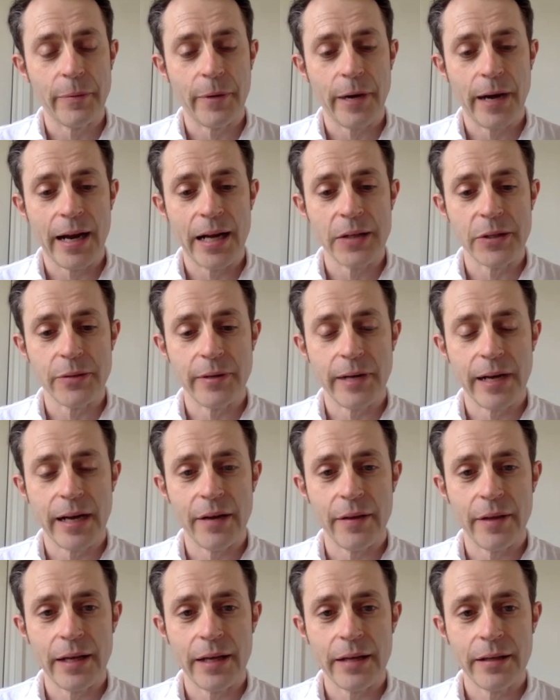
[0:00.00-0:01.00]
brands are
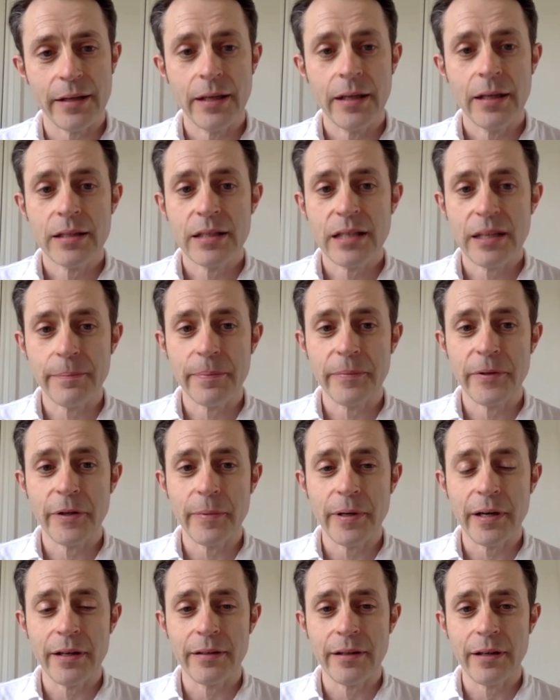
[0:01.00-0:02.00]
out there. Some you
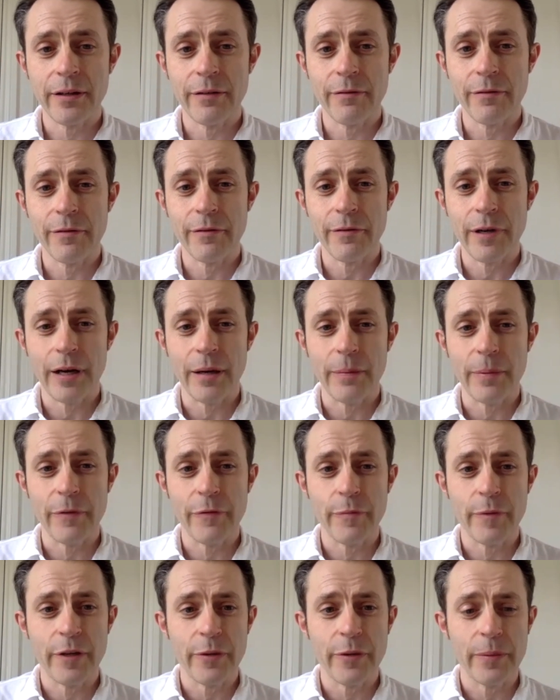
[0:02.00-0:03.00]
might know, be
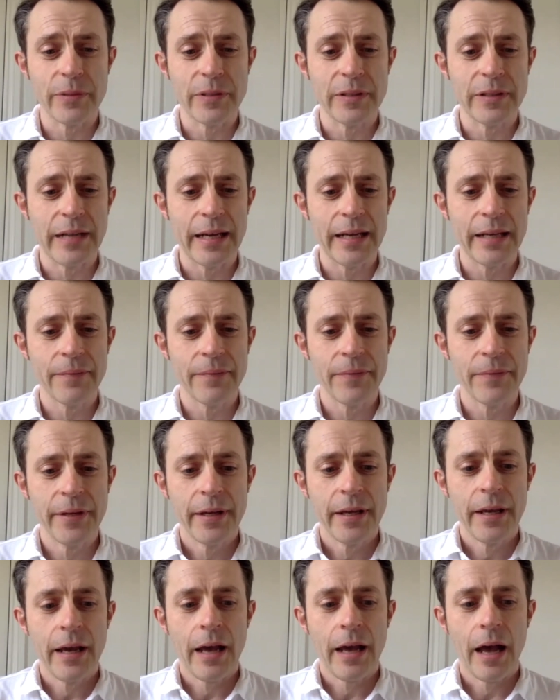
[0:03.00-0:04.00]
familiar with them today.
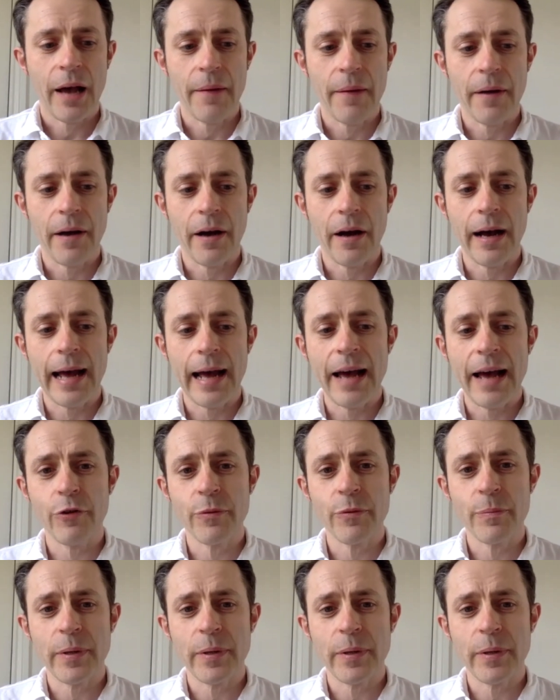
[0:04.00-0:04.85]
I have with